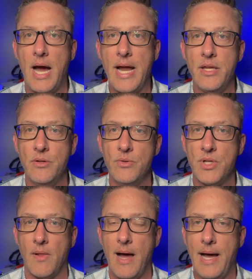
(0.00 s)
I
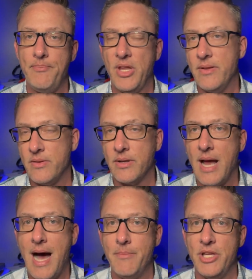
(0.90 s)
use a lot and that the
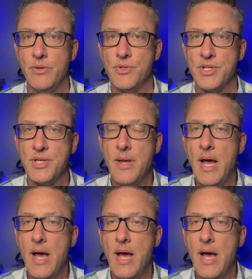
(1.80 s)
hobby uses.